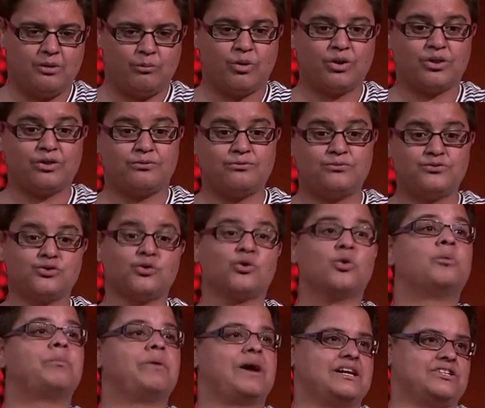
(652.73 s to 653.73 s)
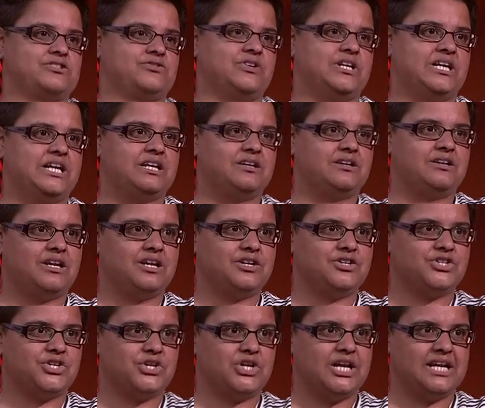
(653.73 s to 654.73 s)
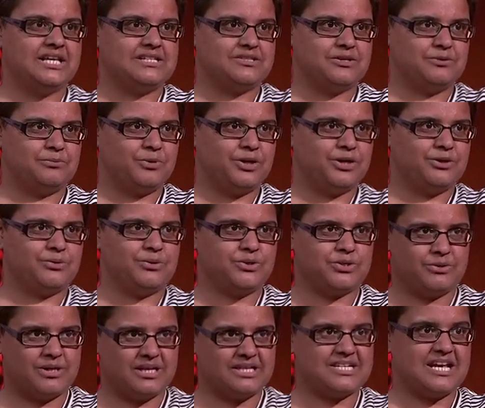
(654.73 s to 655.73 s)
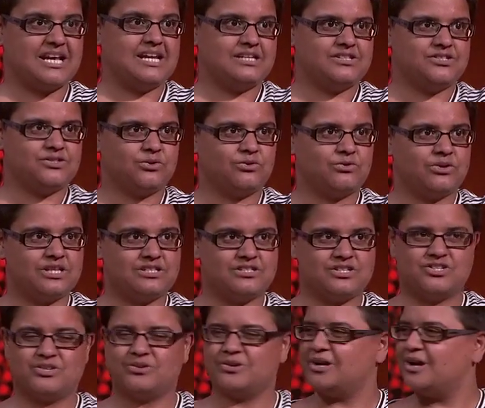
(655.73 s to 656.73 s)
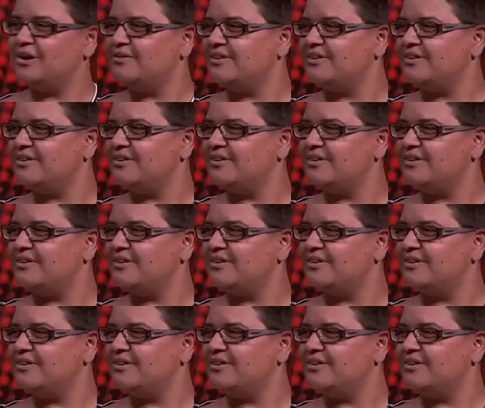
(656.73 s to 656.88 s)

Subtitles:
what are the drawbacks, really, in journalism when you're doing daily stories is you can